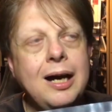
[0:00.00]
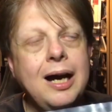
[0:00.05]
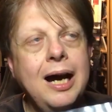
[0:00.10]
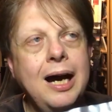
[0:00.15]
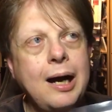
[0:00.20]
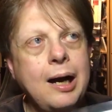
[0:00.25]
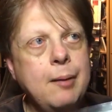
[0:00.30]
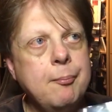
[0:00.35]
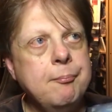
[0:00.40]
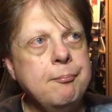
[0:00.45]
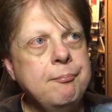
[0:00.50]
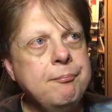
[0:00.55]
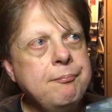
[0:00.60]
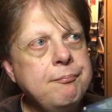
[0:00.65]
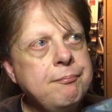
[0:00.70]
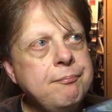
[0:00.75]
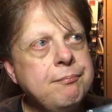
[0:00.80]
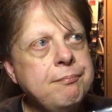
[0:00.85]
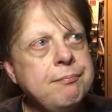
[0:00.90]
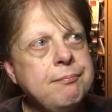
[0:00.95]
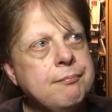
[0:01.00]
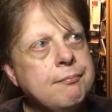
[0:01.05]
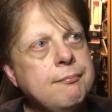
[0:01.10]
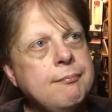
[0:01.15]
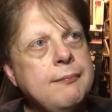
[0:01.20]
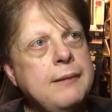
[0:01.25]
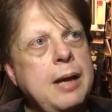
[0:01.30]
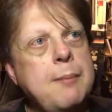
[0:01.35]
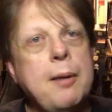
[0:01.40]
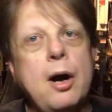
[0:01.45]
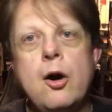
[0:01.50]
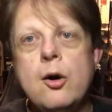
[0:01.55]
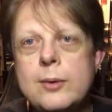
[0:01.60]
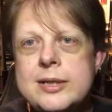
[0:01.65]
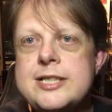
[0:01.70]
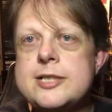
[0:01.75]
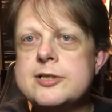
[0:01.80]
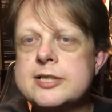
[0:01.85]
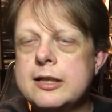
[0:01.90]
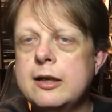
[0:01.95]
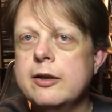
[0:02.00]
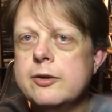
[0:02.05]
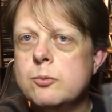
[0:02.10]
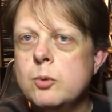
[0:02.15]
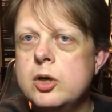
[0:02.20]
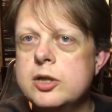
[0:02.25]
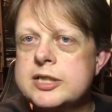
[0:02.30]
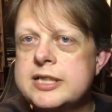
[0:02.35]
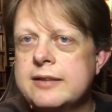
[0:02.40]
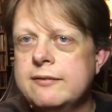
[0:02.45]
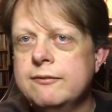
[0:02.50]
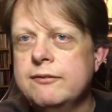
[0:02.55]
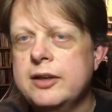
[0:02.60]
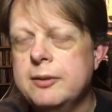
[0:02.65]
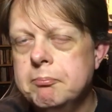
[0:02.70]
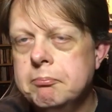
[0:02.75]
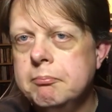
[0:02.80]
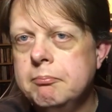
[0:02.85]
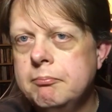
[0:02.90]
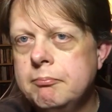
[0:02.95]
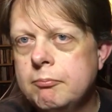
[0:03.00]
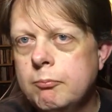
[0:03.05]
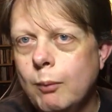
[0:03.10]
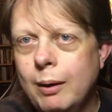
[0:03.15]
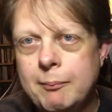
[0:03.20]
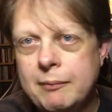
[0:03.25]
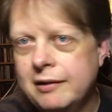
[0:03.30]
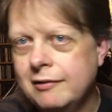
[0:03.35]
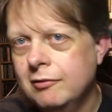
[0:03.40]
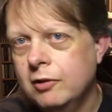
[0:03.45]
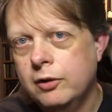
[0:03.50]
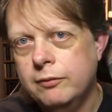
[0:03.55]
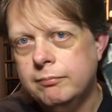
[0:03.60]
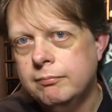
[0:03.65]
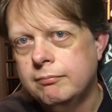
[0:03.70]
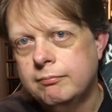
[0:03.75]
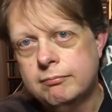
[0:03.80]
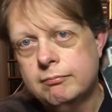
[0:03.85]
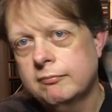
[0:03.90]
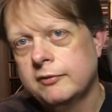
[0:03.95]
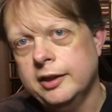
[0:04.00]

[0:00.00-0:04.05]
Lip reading: But I always used to like watching them when they were on,